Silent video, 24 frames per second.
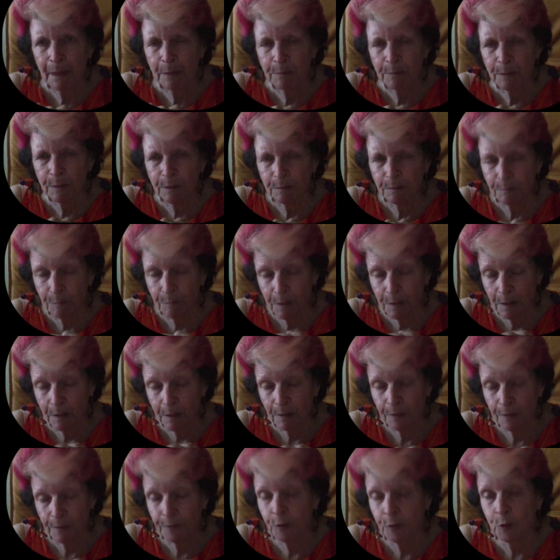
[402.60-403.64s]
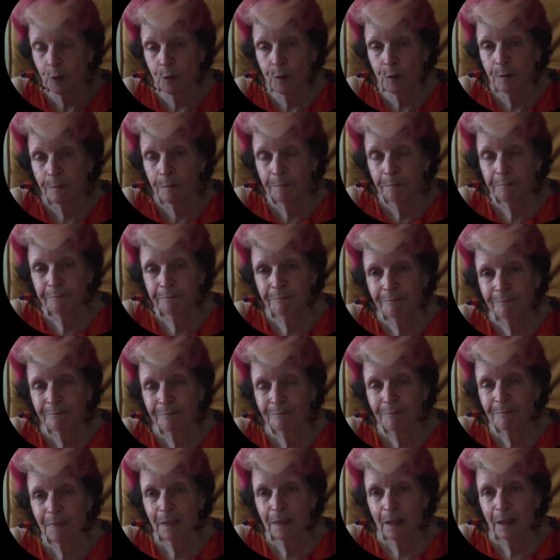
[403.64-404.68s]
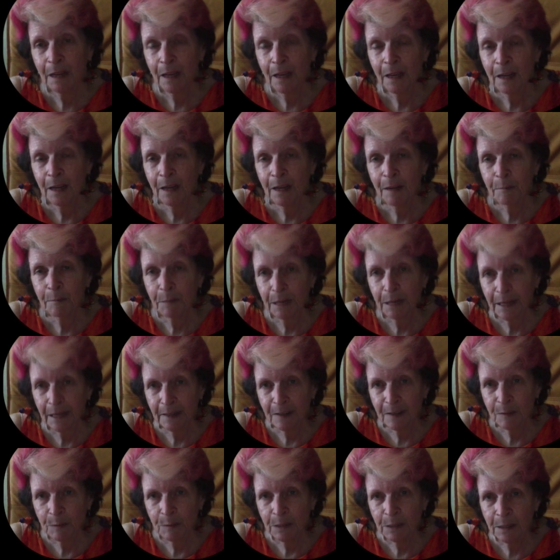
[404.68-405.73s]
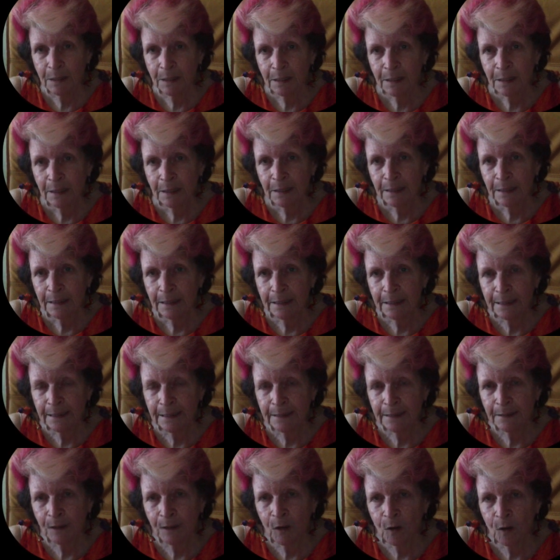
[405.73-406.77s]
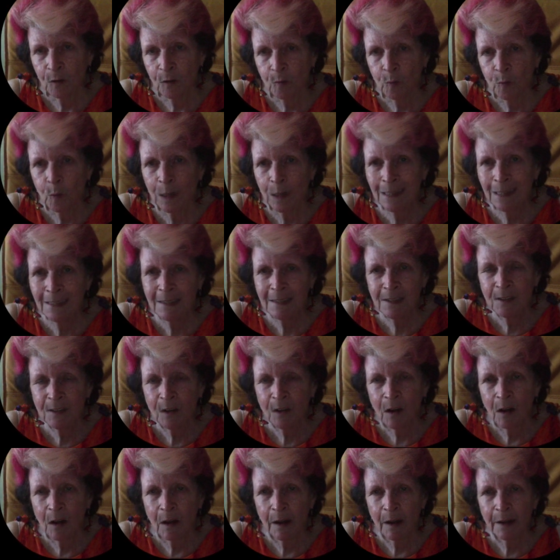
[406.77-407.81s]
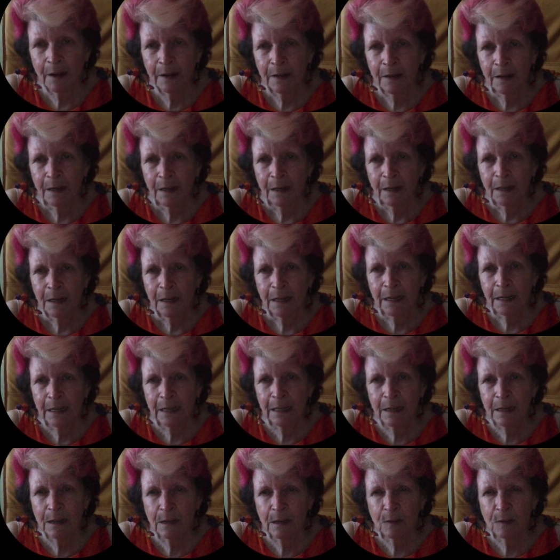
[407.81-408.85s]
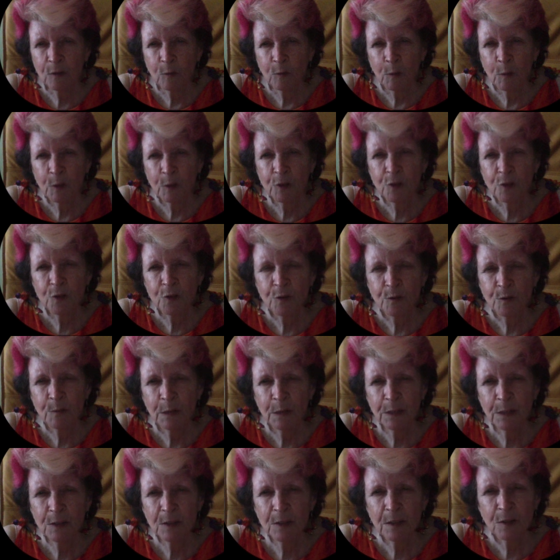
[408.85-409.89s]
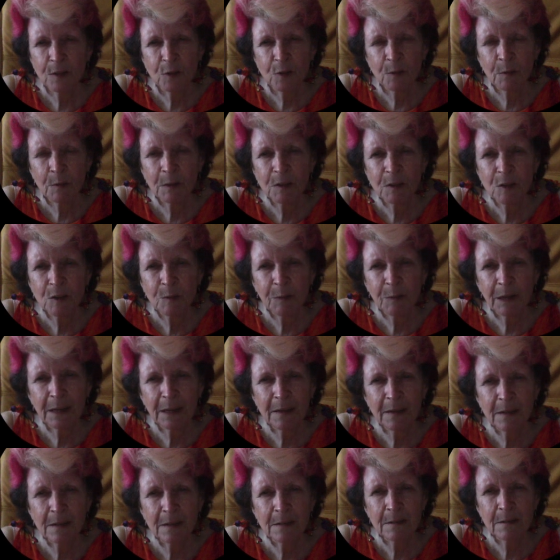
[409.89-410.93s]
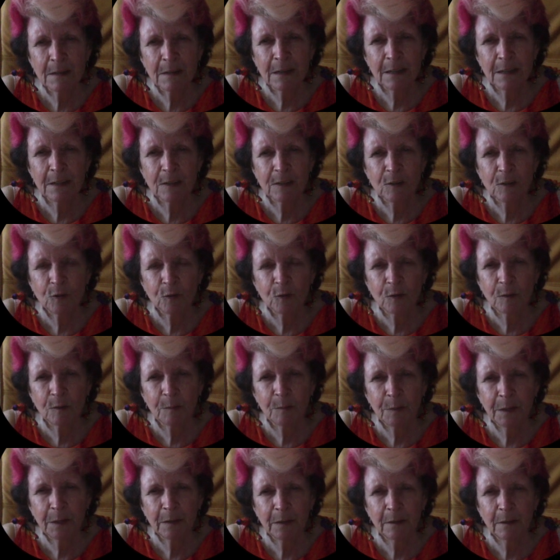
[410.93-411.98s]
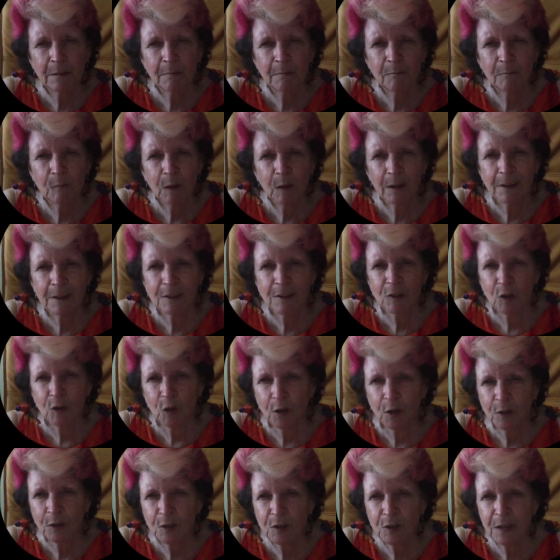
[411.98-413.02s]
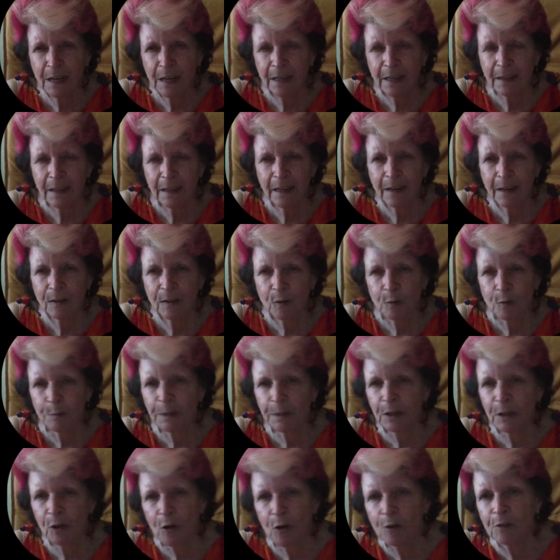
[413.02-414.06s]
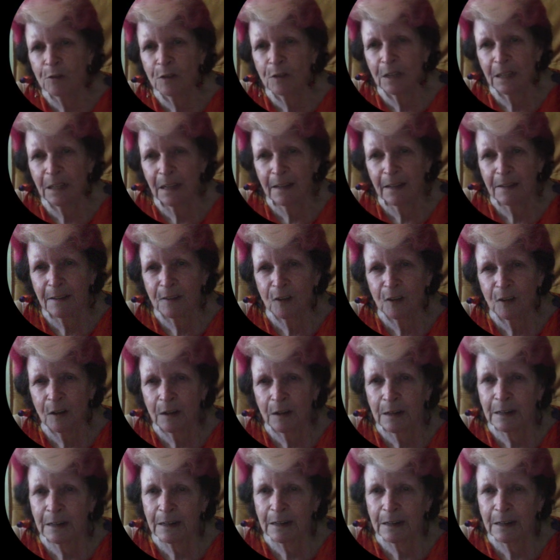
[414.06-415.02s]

the fern placement on one side is almost too much. There's too much space. It just looks a bit like it's lost out there, or it belongs on the other side, and